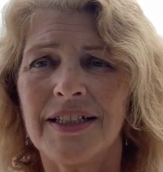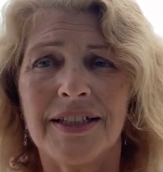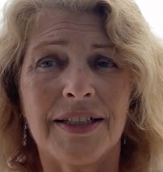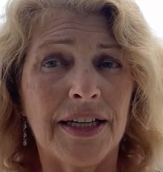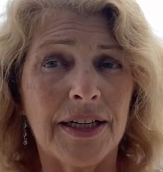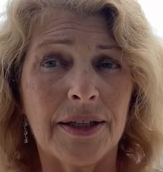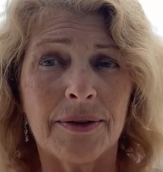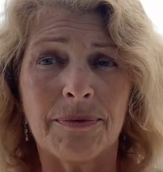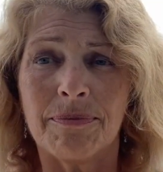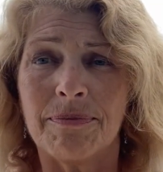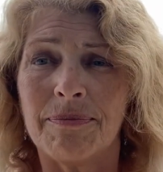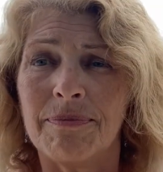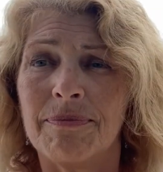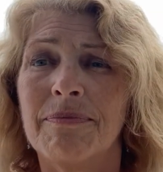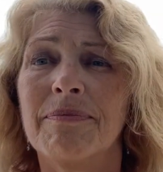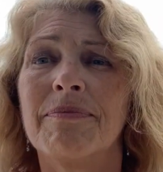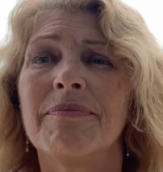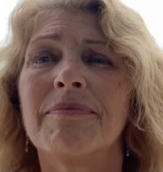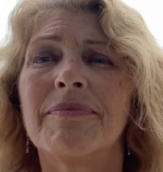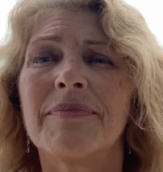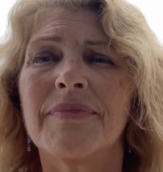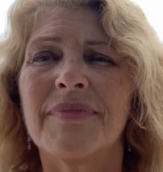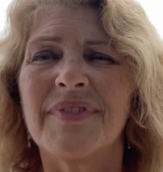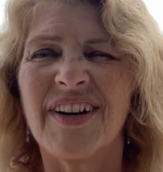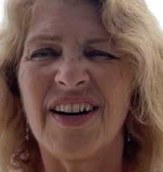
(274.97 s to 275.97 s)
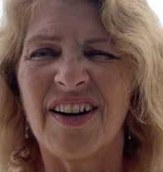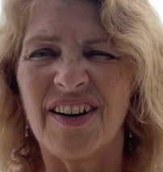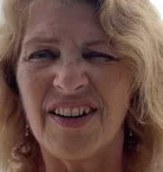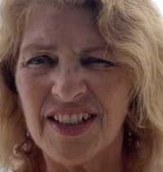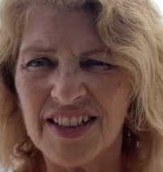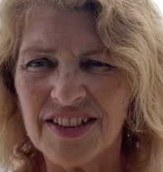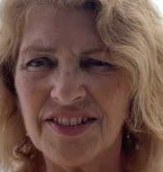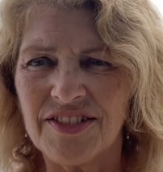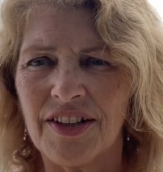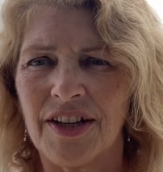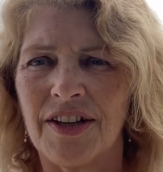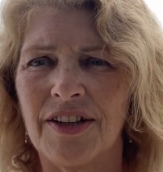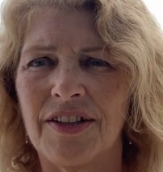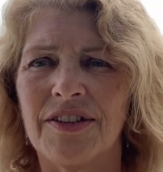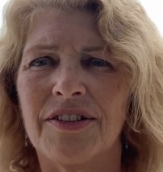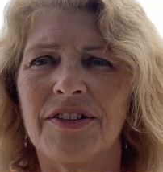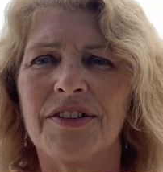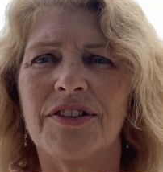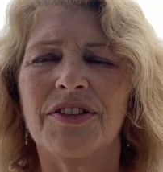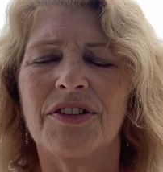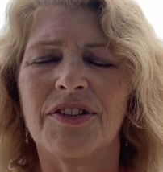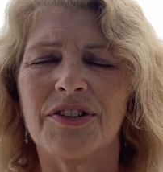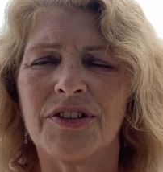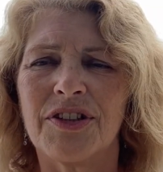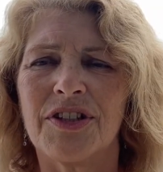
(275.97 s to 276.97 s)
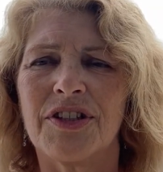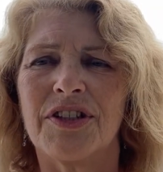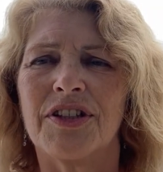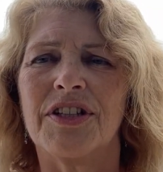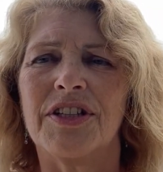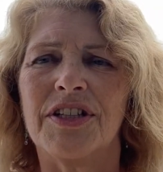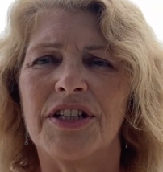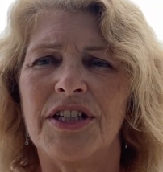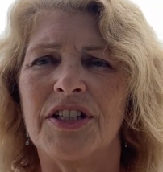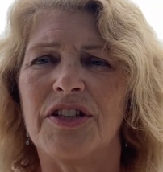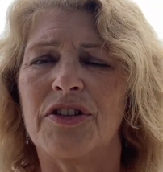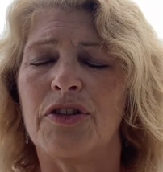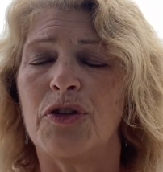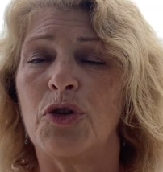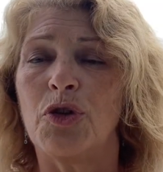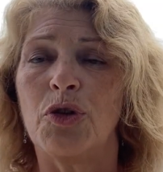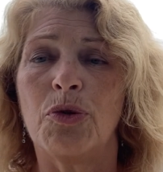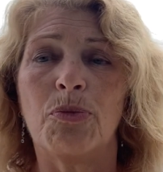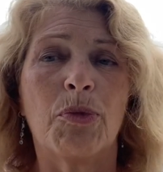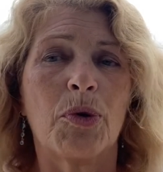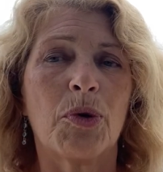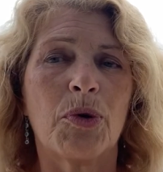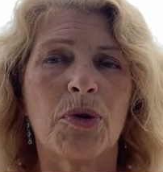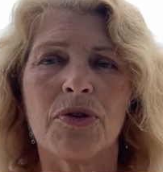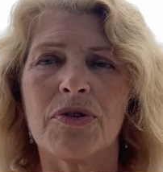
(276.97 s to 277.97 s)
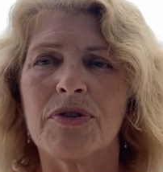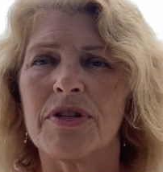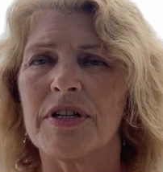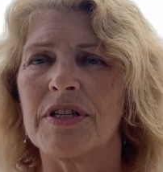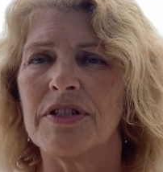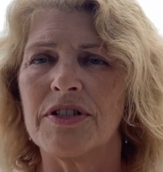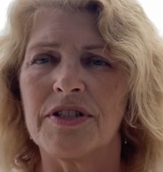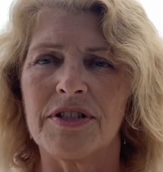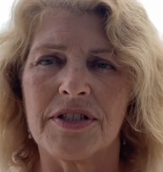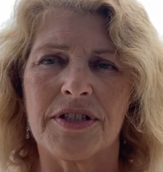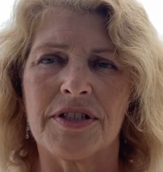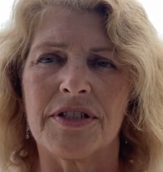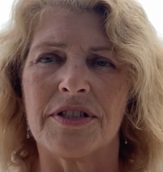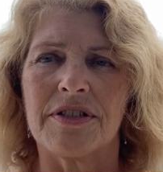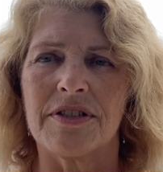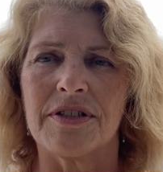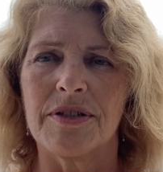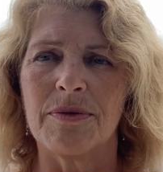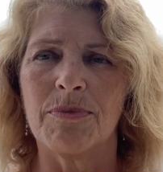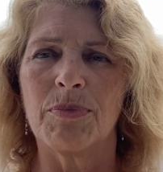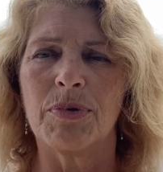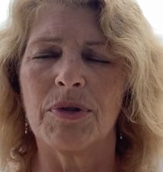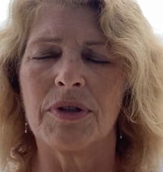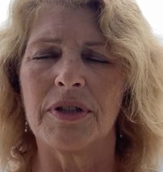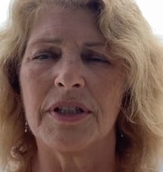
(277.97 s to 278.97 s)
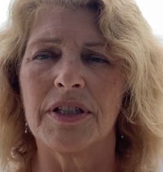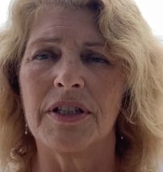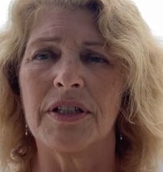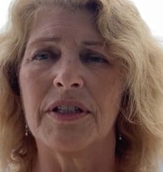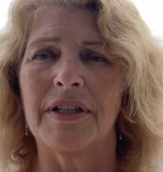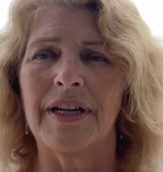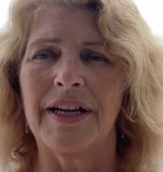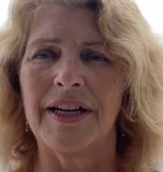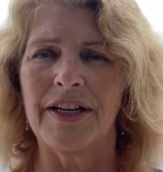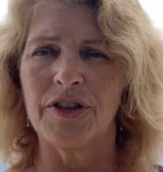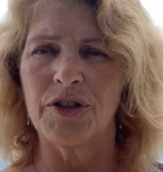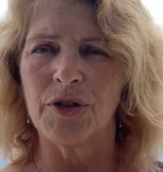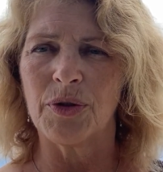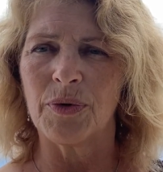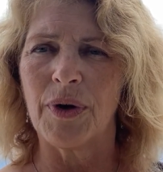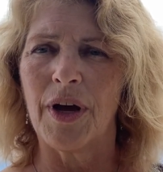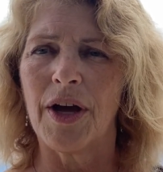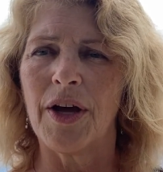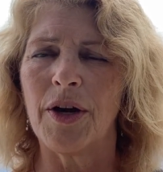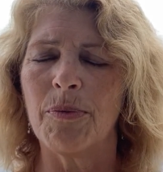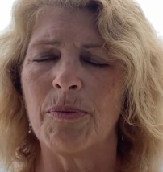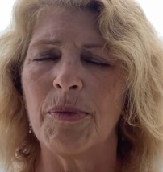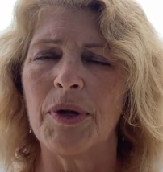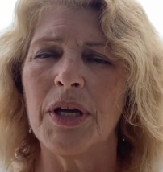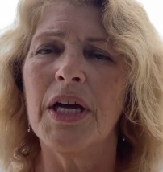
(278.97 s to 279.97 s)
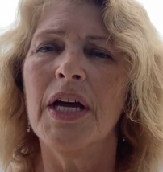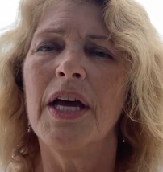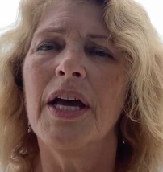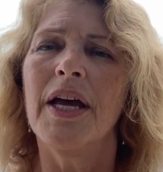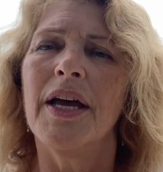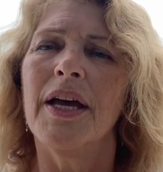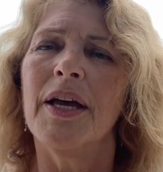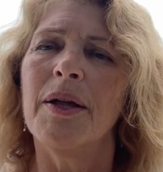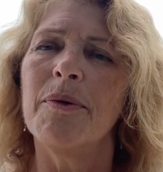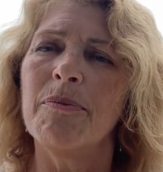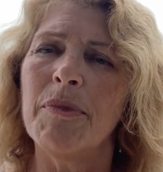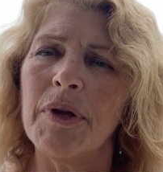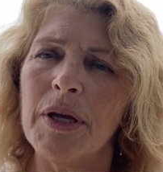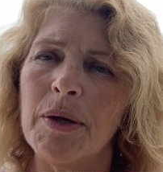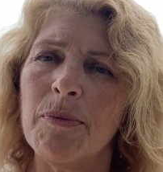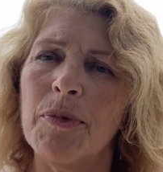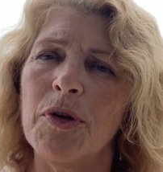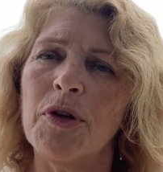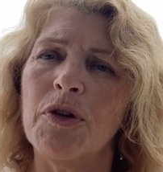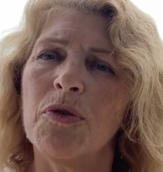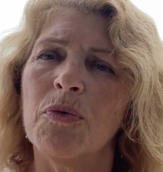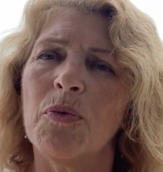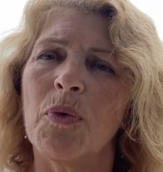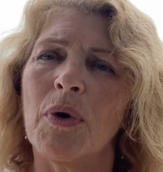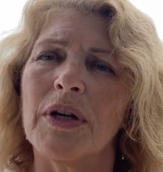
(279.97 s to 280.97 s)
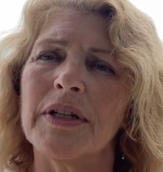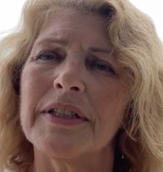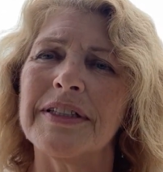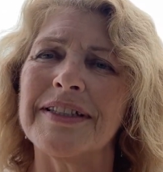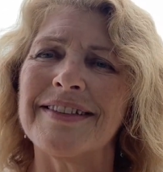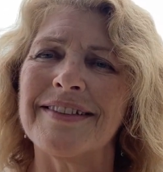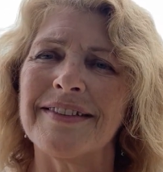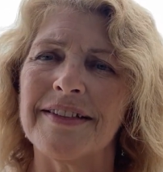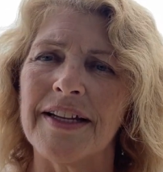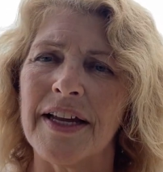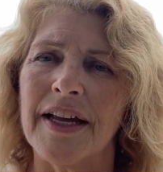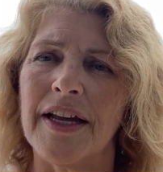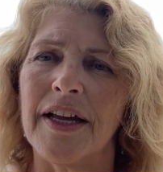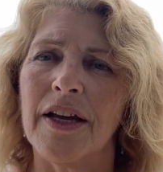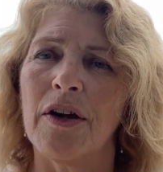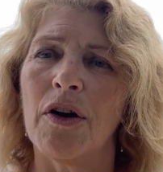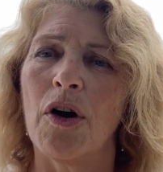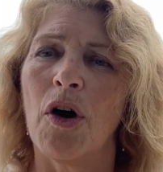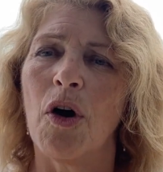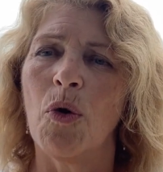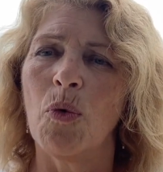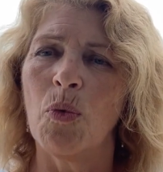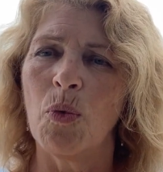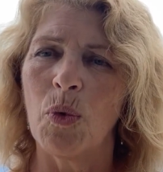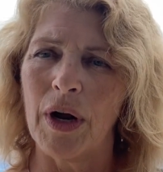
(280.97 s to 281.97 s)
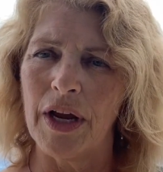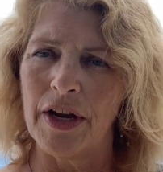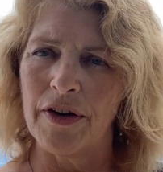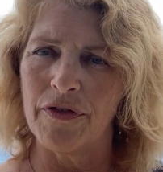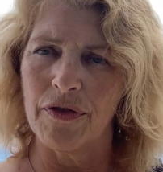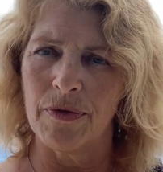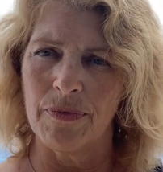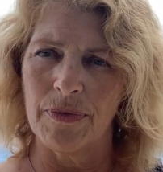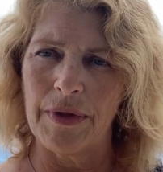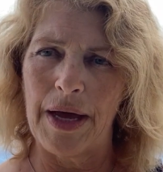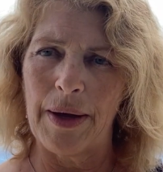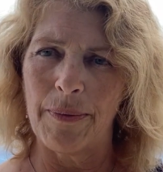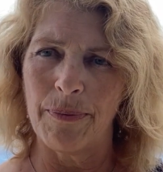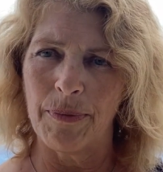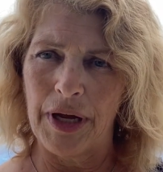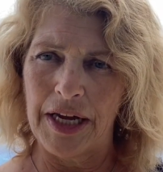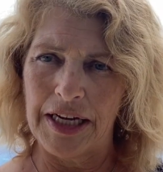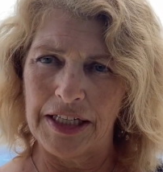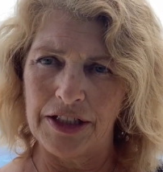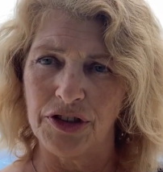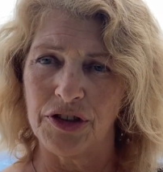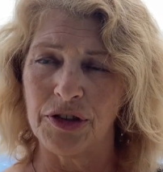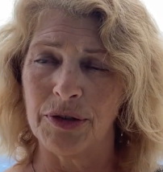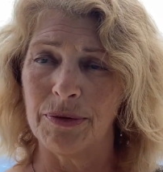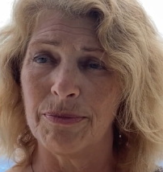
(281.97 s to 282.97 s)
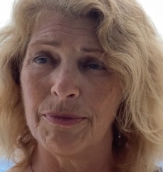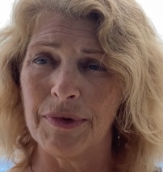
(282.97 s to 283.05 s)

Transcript: Yep. Odds are you're going to need to do more than just a simple little enterotomy, and maybe you want to stay away from that patient.